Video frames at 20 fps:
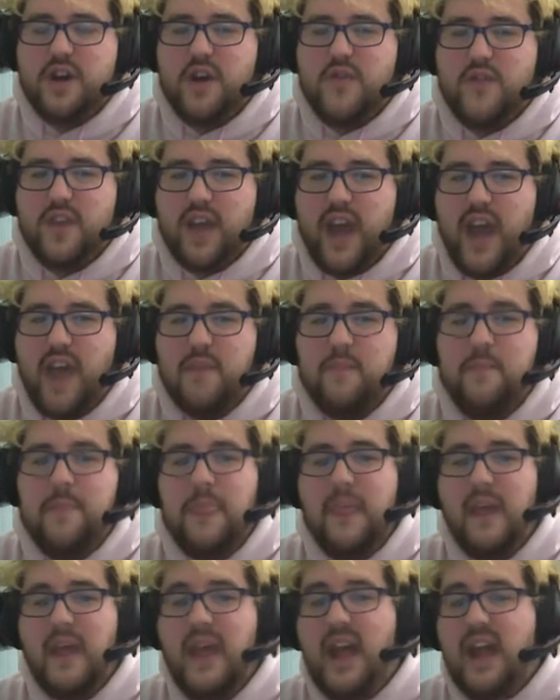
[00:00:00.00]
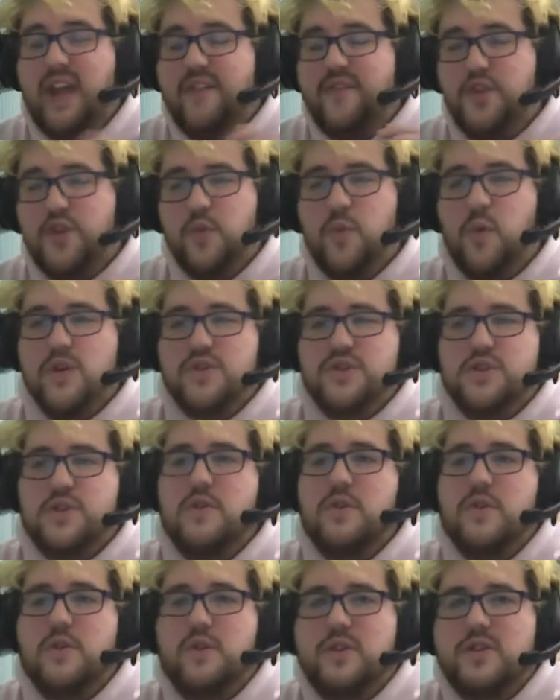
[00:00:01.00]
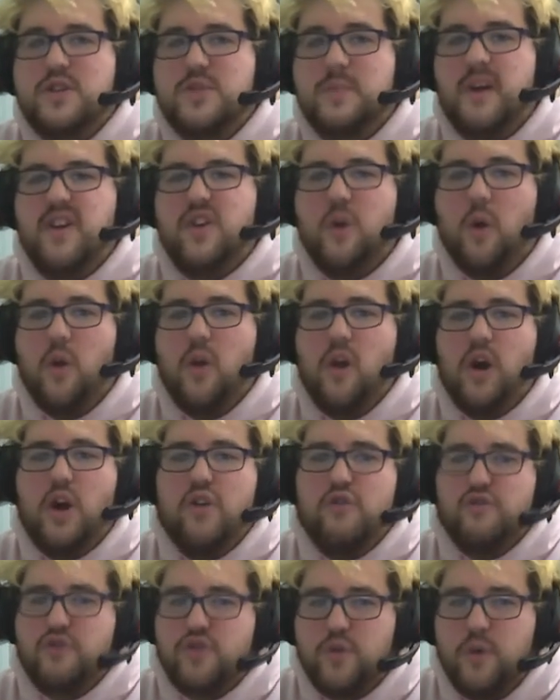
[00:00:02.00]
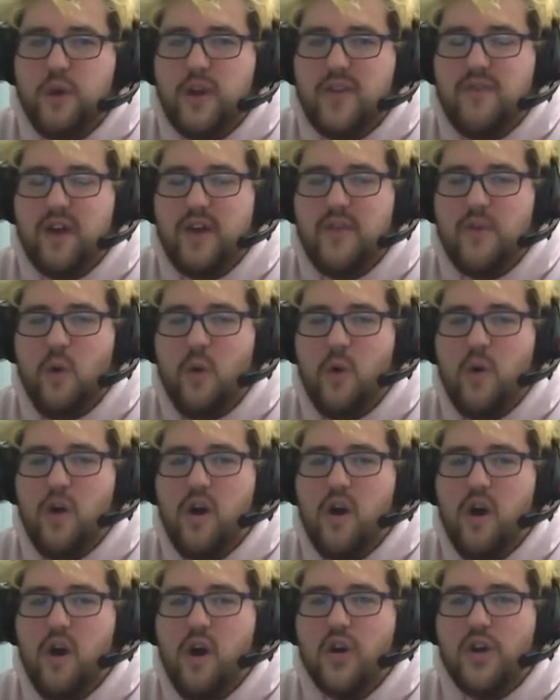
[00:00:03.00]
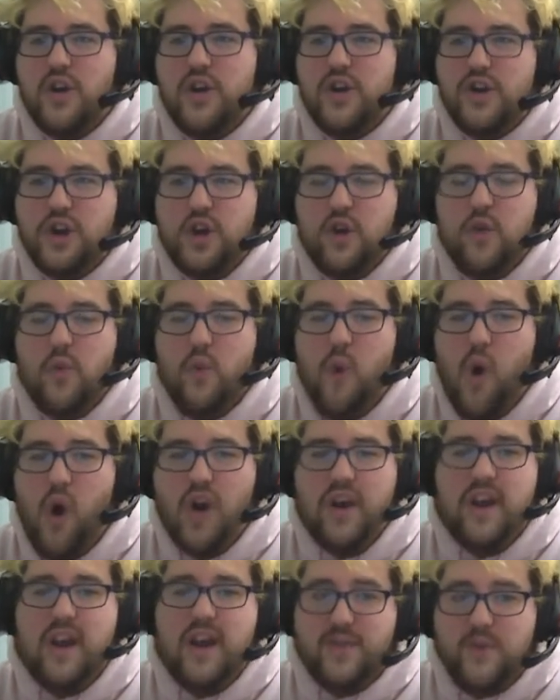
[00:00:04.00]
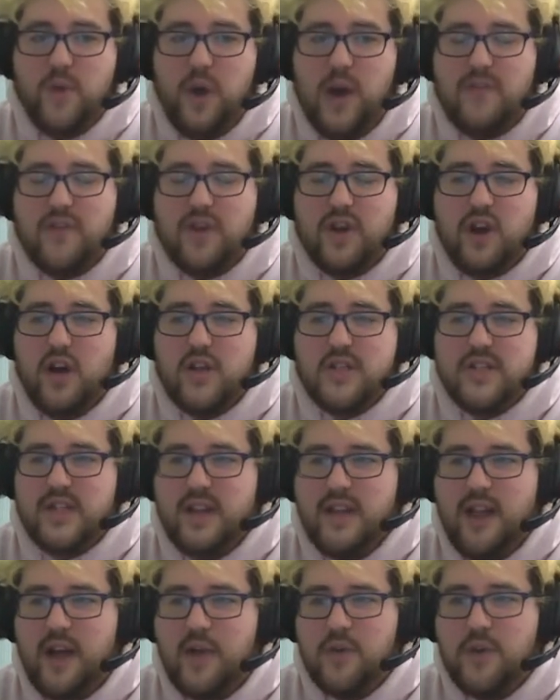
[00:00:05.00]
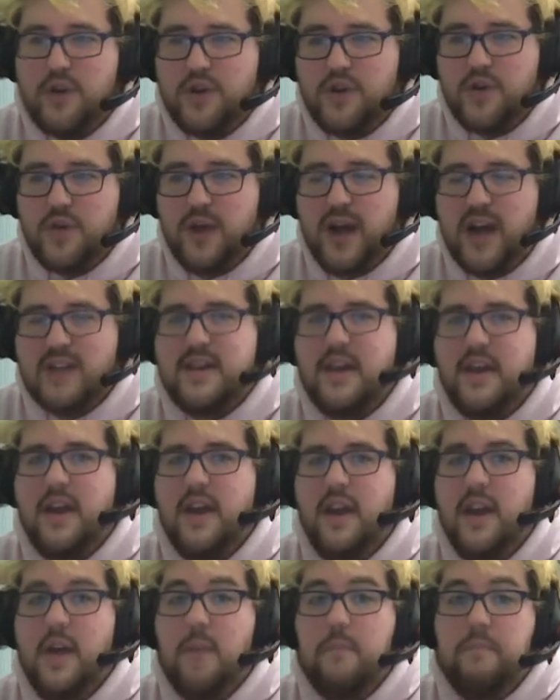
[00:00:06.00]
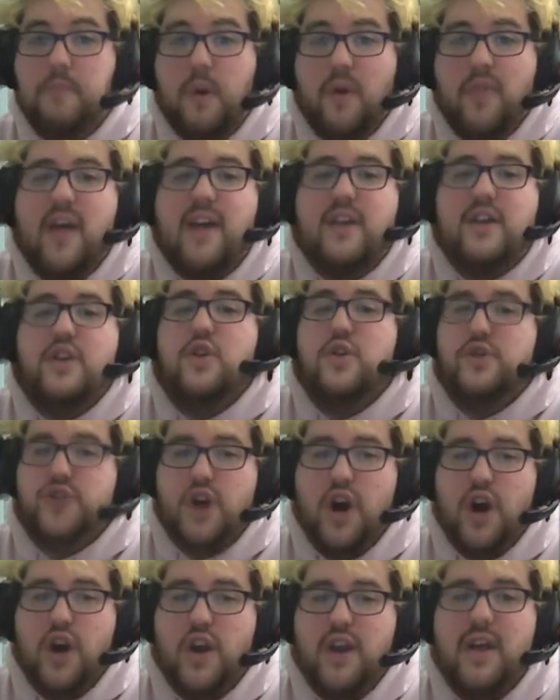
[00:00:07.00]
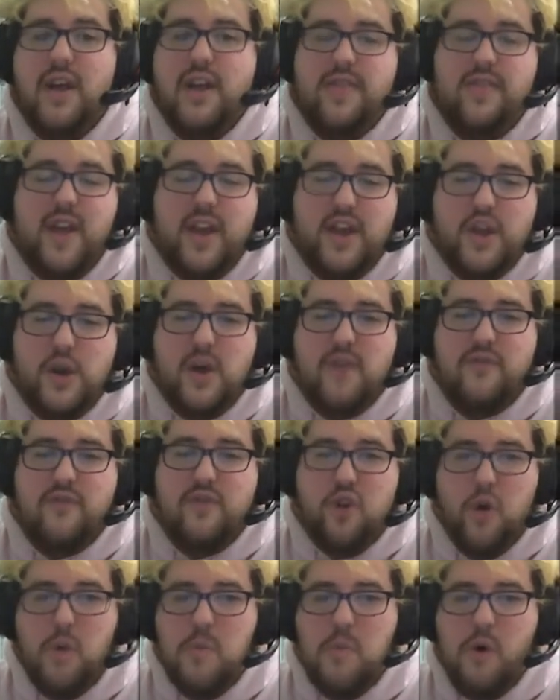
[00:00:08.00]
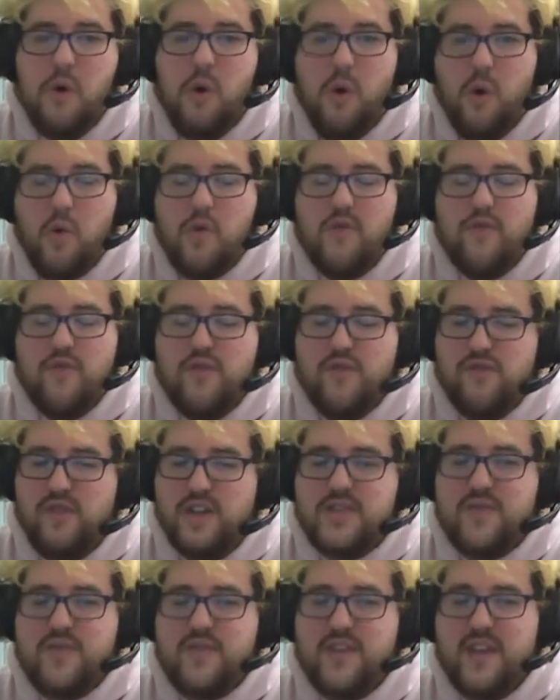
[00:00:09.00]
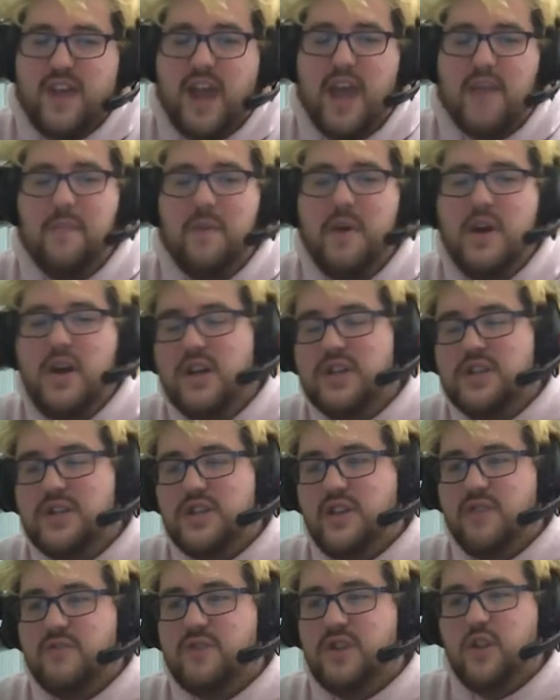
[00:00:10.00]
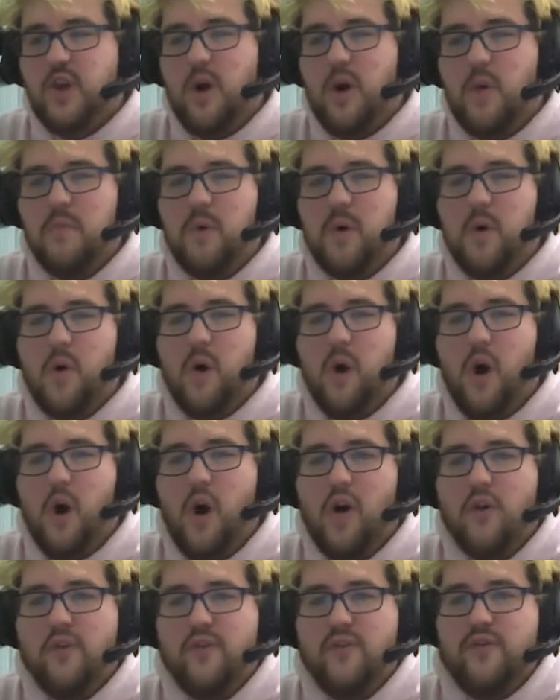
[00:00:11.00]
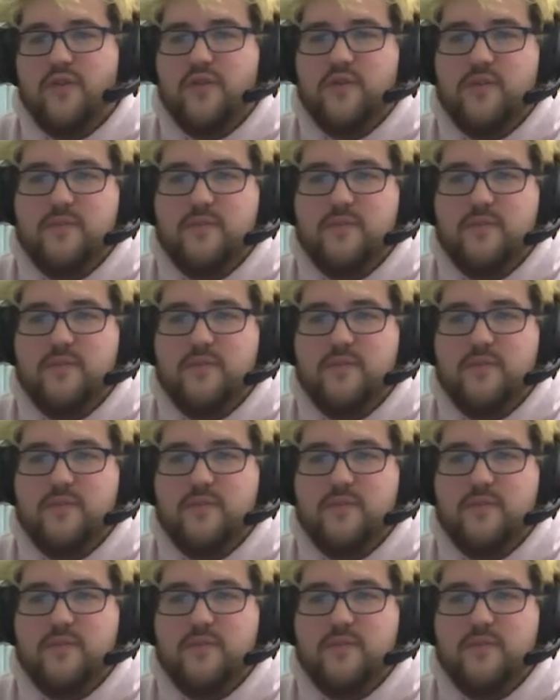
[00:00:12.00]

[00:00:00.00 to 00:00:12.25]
of the game, and if you want to, you can spend all 125 aura on turn 1 if you have the cards that allow you to do that, but then you're done. Then you have no more aura for the rest of the game. So there is a lot more of